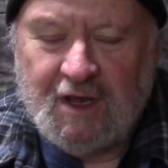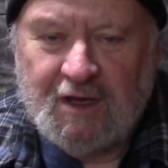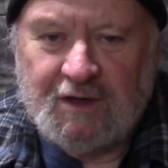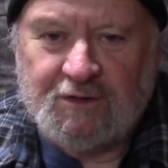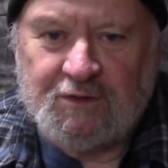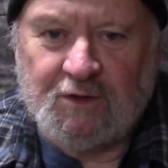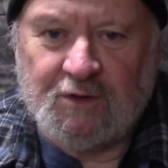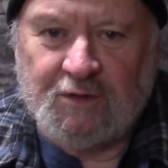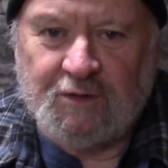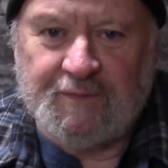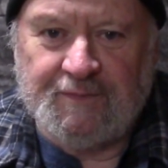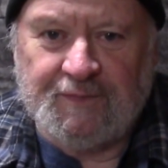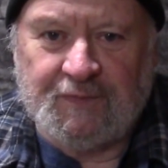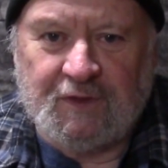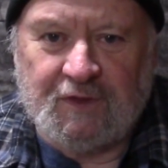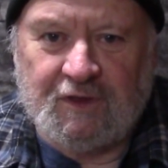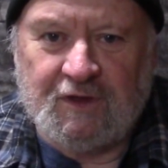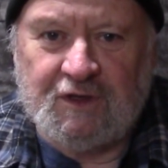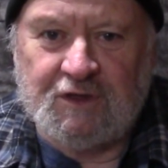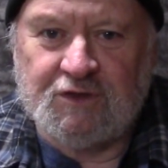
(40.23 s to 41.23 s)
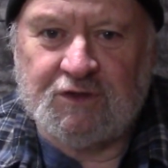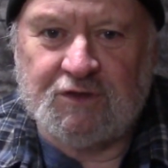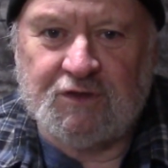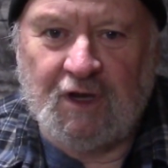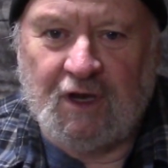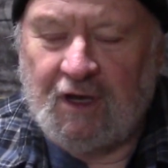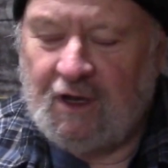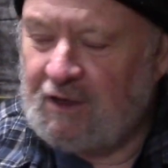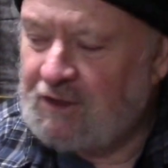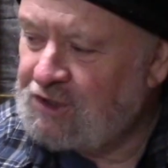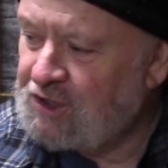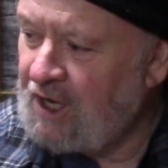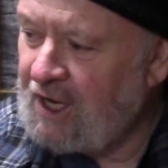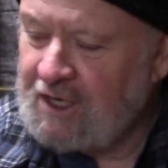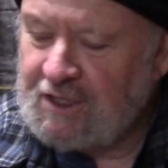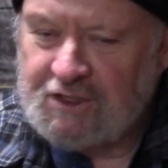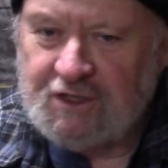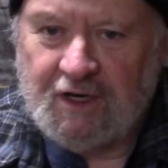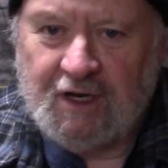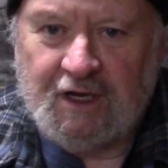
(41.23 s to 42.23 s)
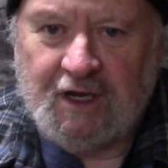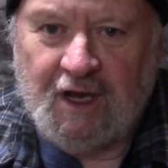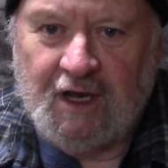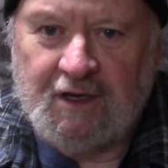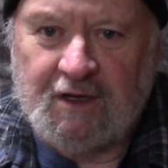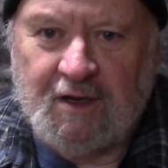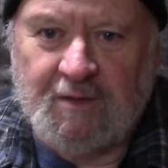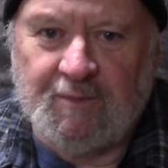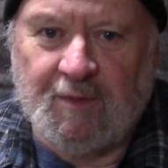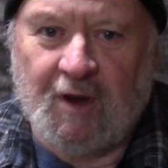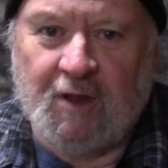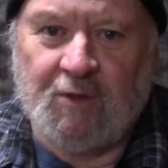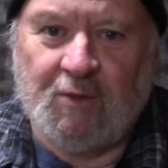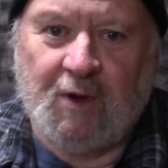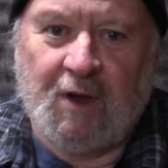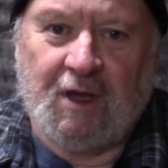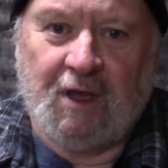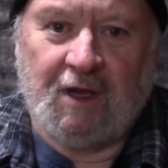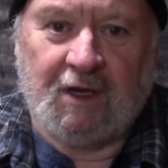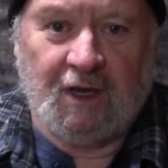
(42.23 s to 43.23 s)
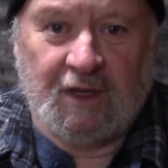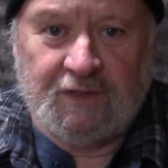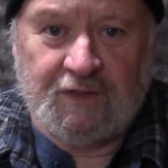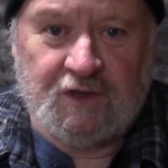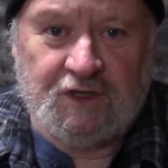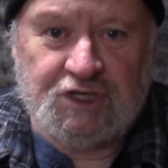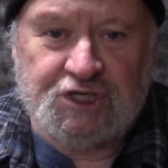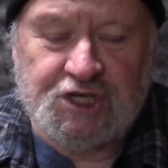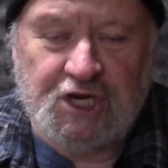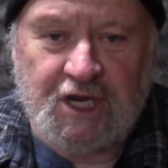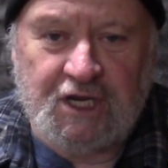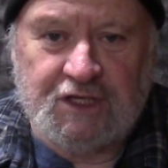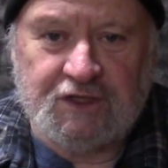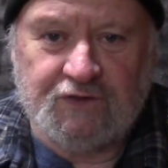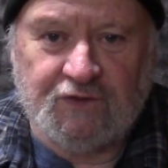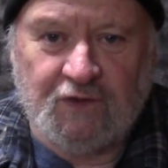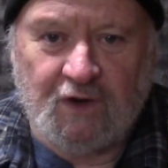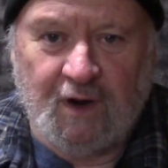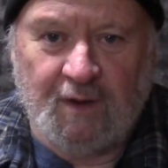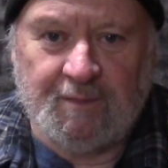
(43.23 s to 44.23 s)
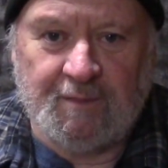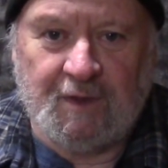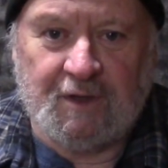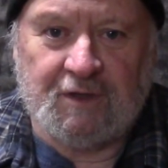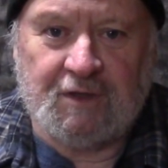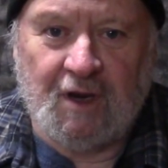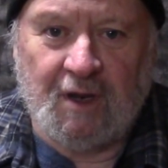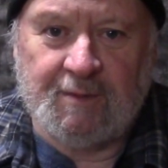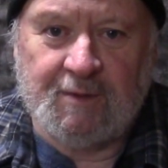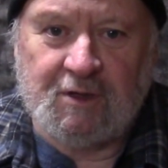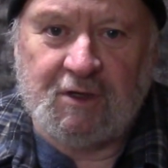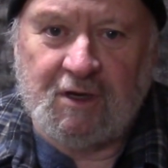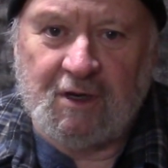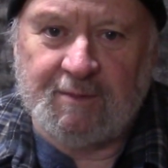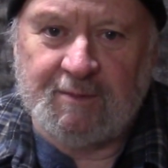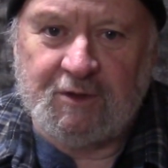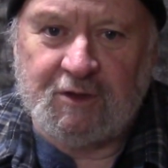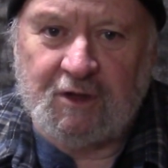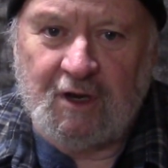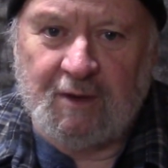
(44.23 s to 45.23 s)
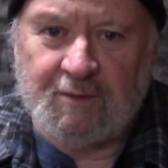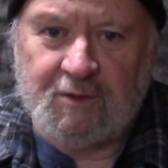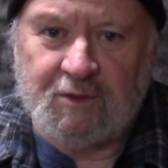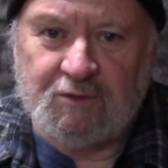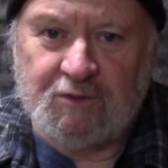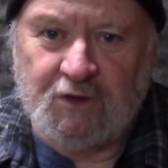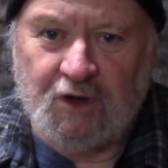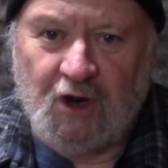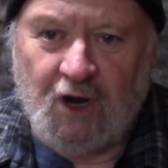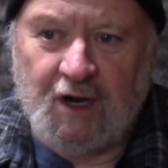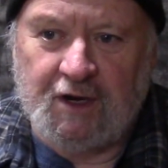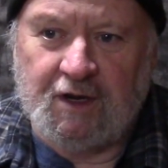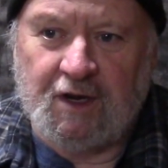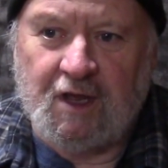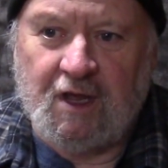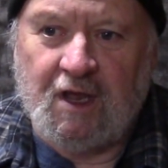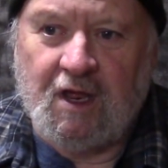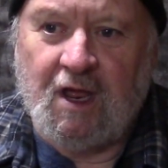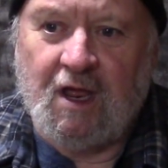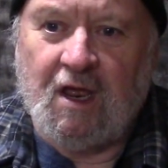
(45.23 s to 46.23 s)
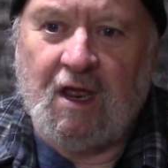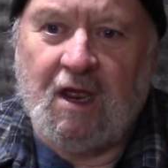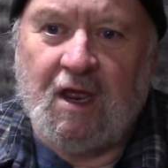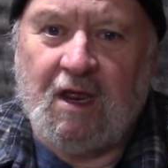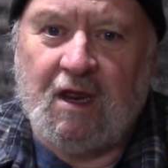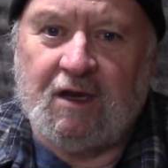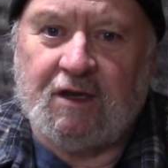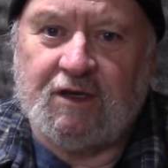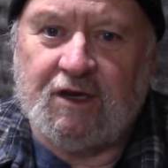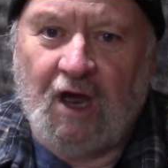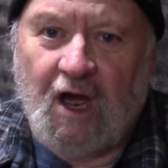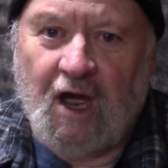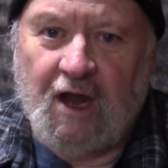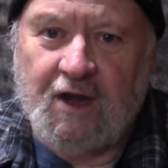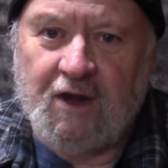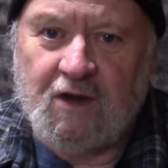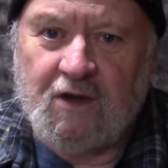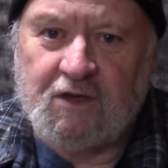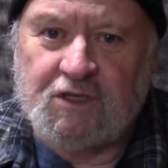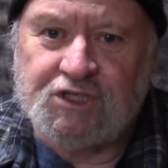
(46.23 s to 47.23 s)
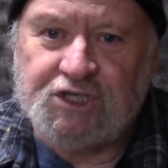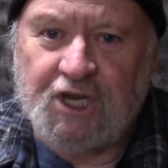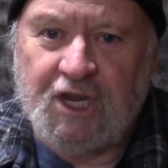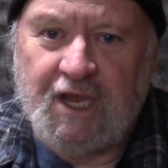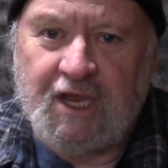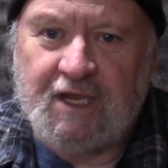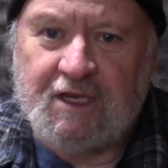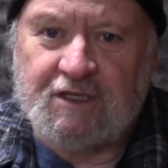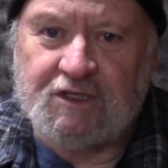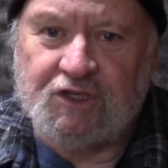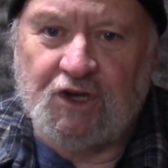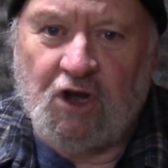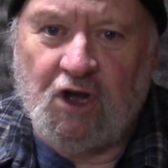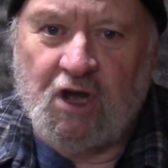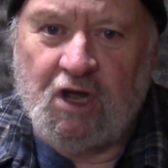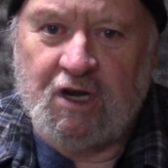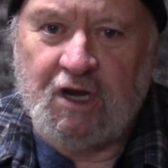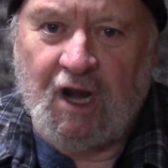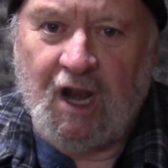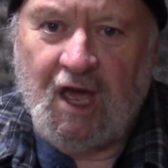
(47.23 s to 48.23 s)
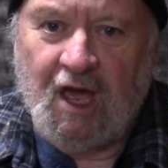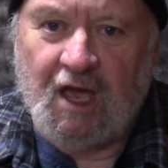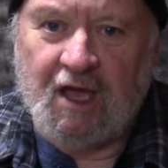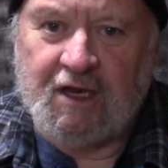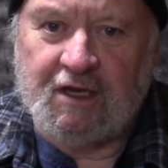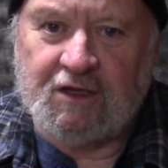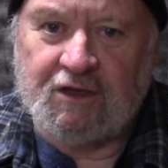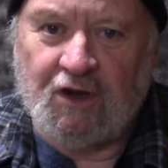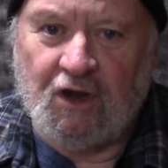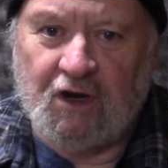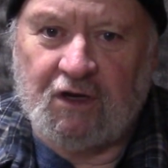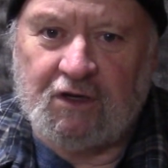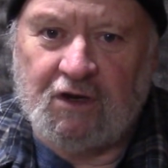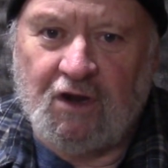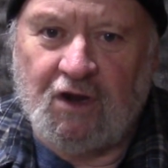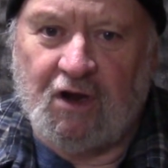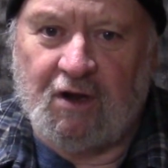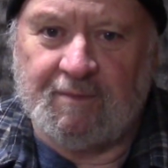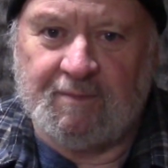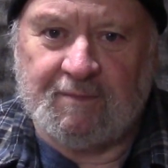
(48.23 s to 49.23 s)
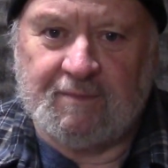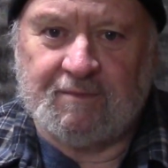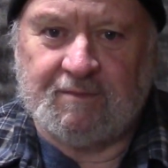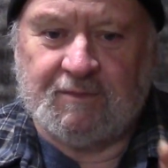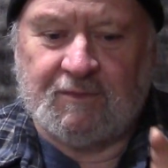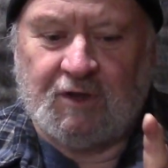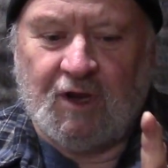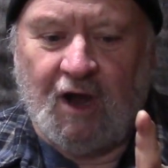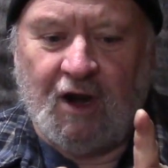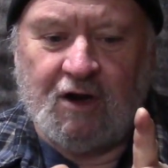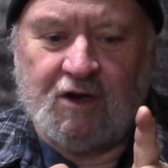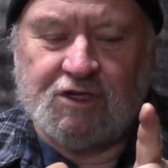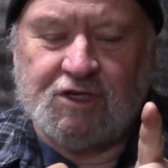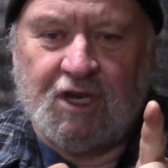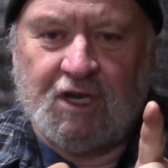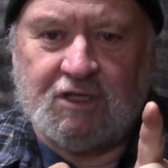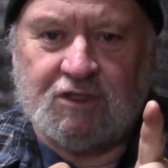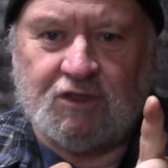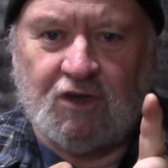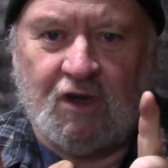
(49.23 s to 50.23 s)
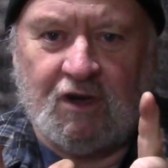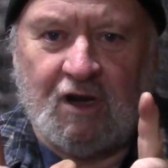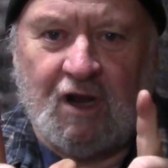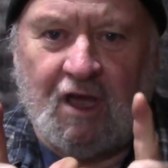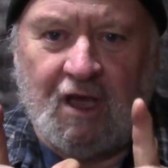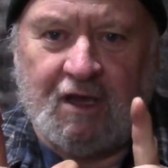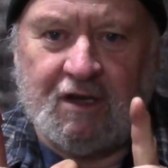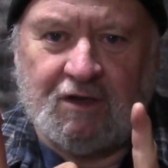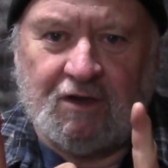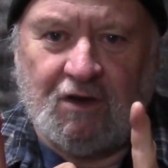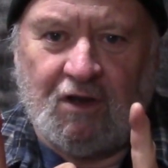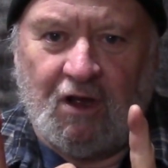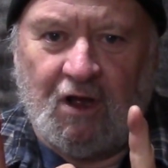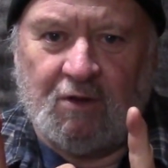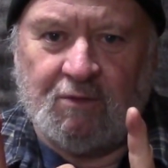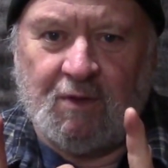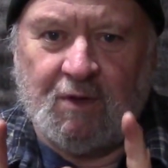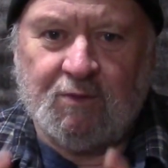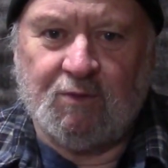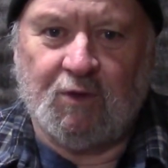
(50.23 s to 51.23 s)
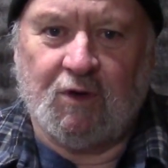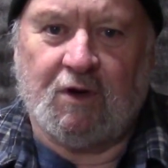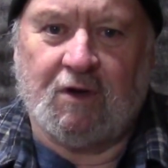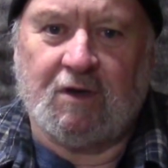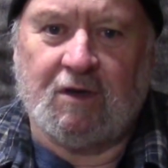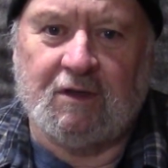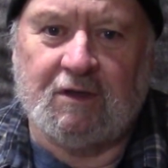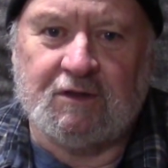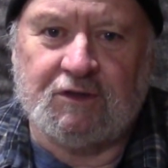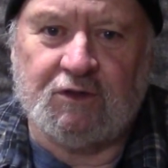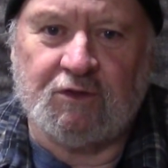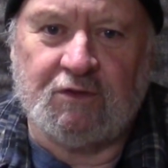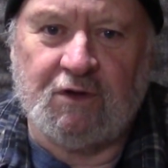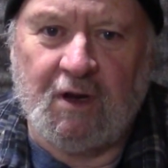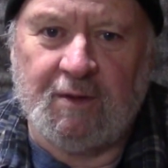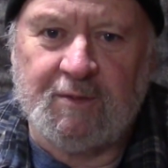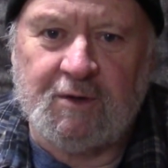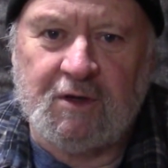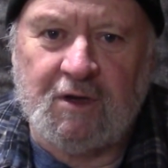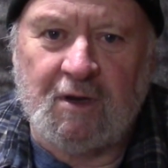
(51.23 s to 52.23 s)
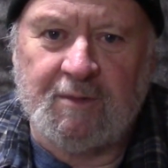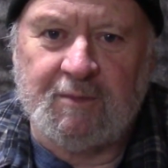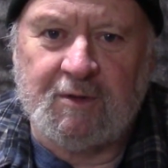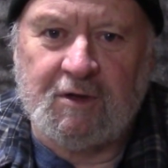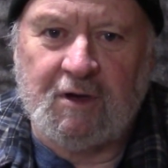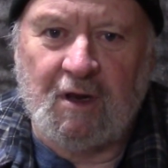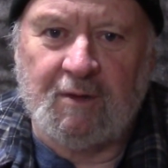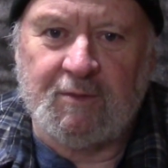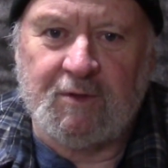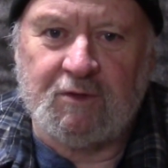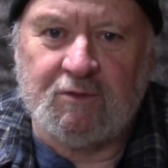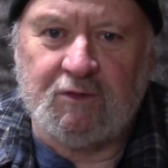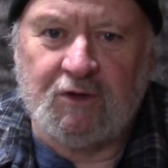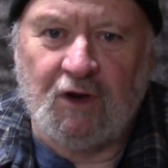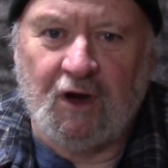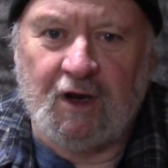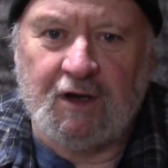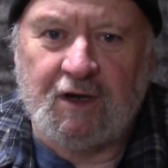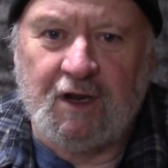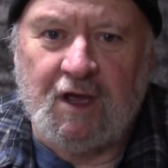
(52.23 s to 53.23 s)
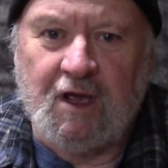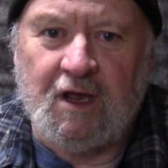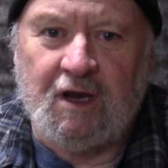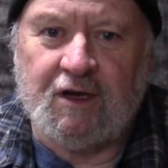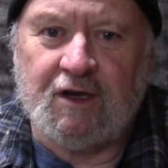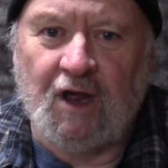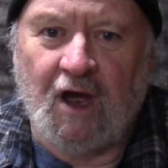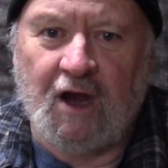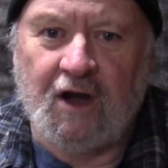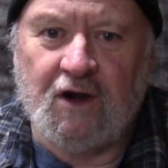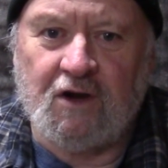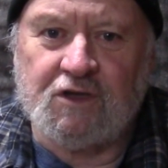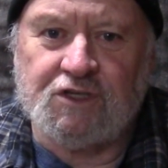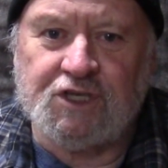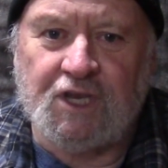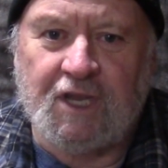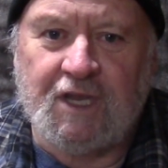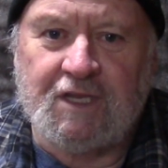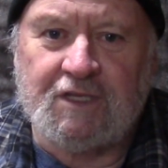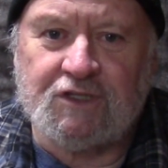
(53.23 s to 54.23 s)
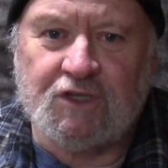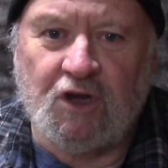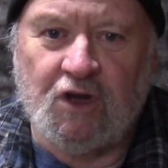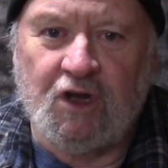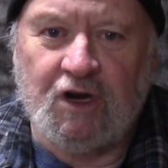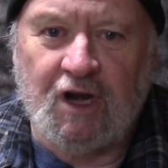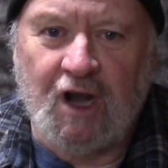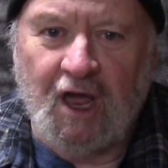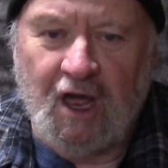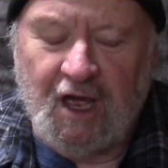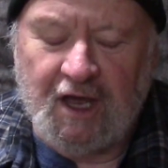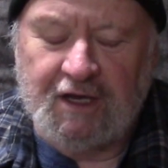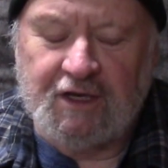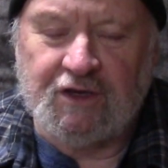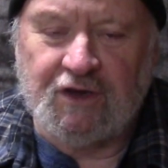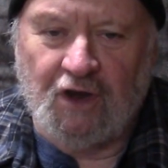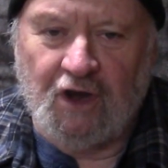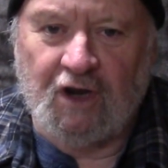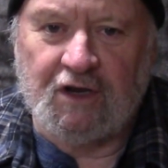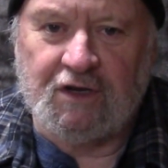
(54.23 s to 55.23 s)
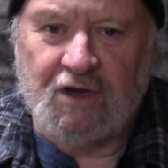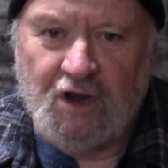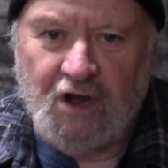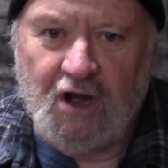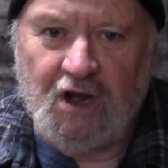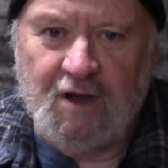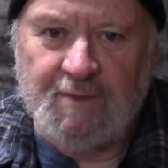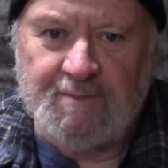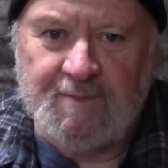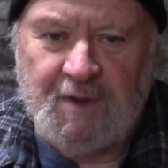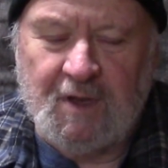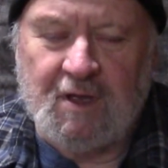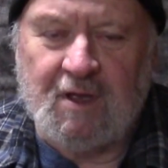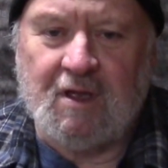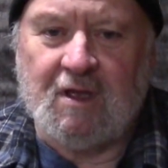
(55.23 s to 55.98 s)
So these chains that I got, and by the way, I got these chains from www.tirechainsonline.com. Tire Chains Online, all one word. So www.tirechainsonline.com.